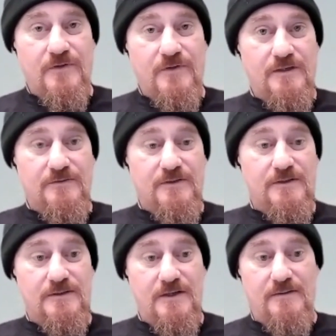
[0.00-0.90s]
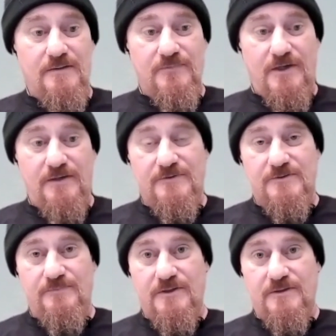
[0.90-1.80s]
And then
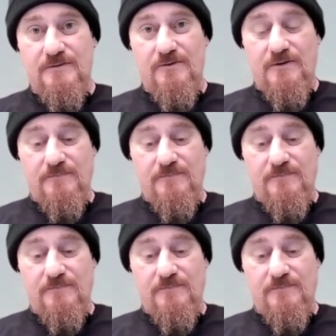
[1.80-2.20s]
David's been